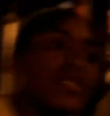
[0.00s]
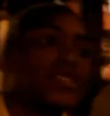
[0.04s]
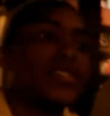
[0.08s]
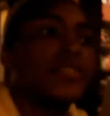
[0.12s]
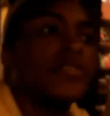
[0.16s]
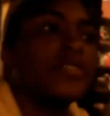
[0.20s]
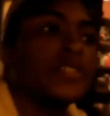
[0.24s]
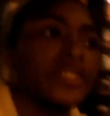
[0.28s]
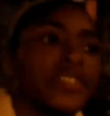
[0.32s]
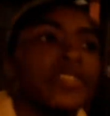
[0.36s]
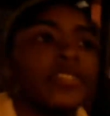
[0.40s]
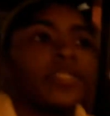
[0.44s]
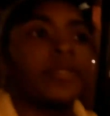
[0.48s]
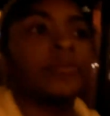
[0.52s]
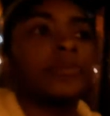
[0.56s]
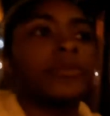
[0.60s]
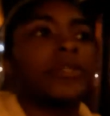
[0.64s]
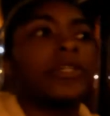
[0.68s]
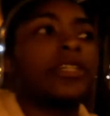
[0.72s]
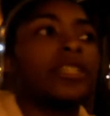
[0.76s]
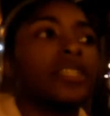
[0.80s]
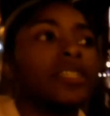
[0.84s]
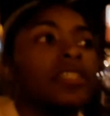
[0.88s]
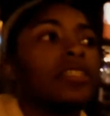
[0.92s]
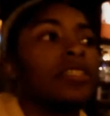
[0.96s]
is over here
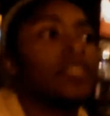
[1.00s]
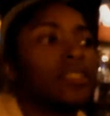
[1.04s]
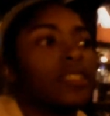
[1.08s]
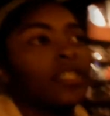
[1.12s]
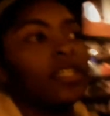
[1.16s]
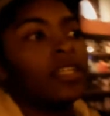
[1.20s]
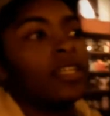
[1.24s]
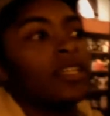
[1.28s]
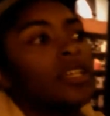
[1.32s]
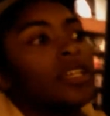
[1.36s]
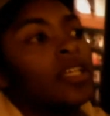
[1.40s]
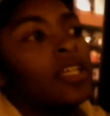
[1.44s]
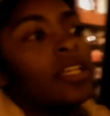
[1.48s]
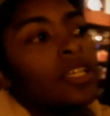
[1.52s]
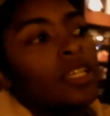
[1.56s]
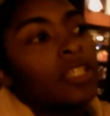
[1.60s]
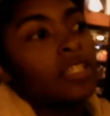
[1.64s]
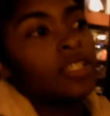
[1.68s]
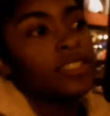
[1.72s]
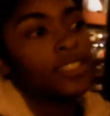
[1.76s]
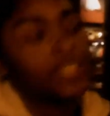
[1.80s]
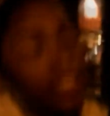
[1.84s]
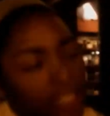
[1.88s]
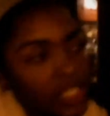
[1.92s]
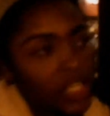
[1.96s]
somewhere. Yeah.
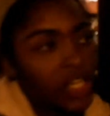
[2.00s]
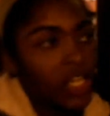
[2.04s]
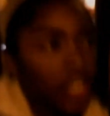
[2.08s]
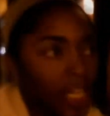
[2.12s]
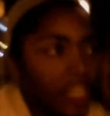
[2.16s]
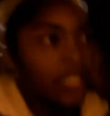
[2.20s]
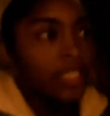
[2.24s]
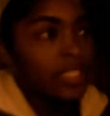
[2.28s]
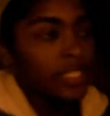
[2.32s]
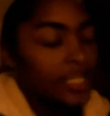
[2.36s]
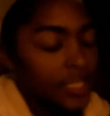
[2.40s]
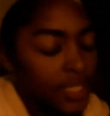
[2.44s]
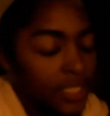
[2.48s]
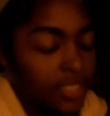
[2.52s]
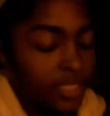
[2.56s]
Go to the car.